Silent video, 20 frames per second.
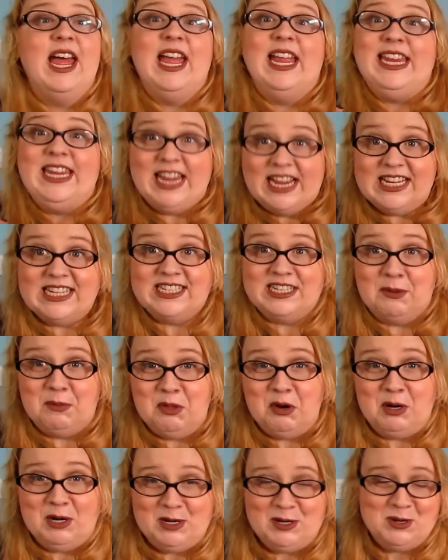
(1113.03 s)
Yes, I'm
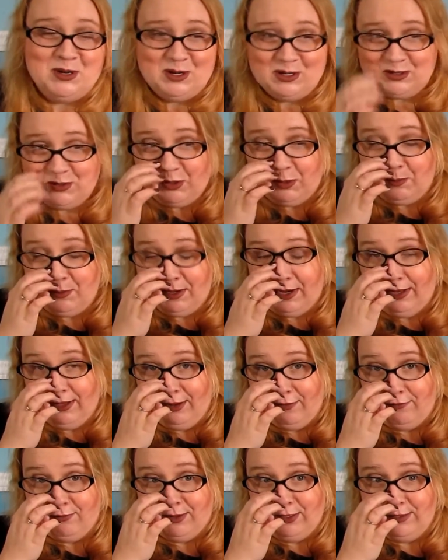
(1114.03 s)
32 years old, but I
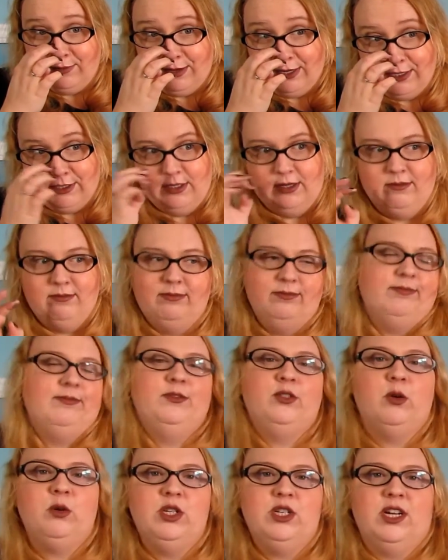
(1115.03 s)
love One Direction.
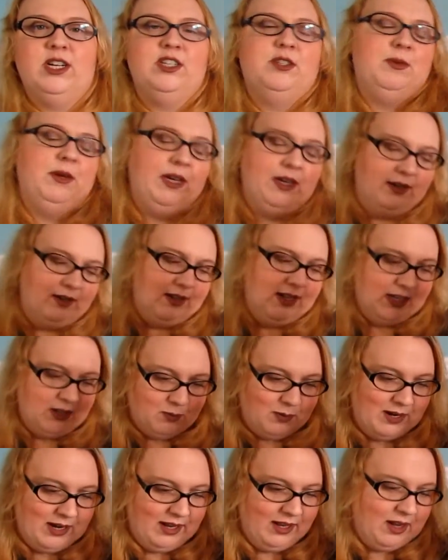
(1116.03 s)
Don't judge me. That's
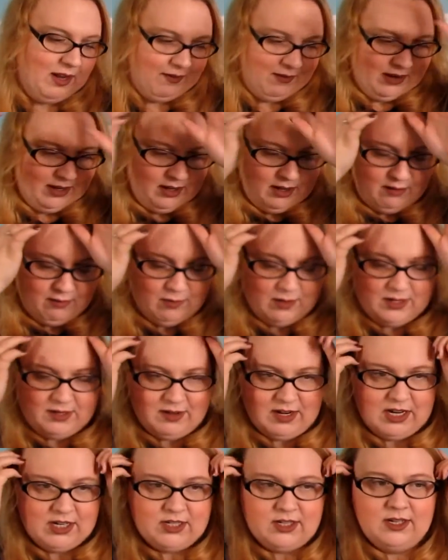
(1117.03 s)
what I love. I love One
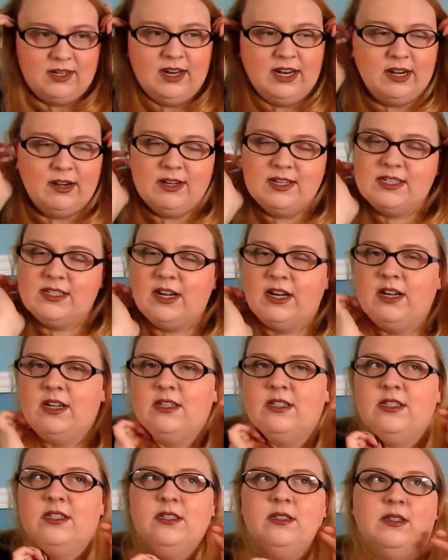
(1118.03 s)
Direction. Harry
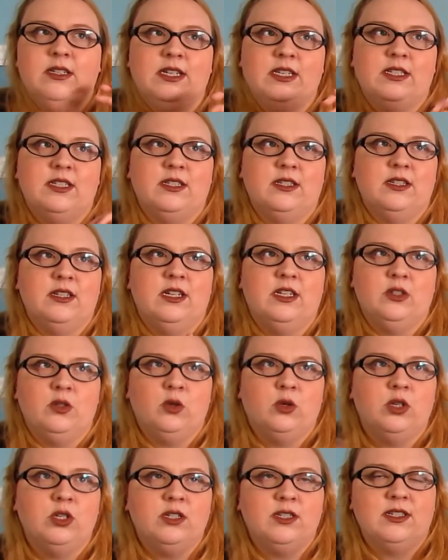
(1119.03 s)
Styles is
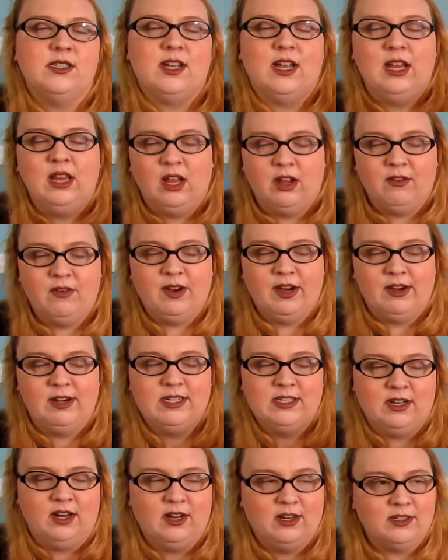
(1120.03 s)
gorgeous. I love Harry
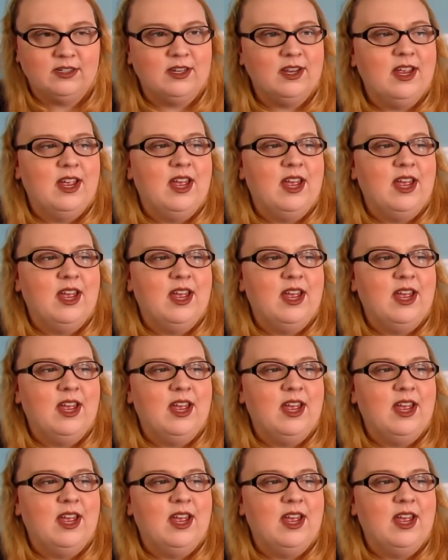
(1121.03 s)
Styles.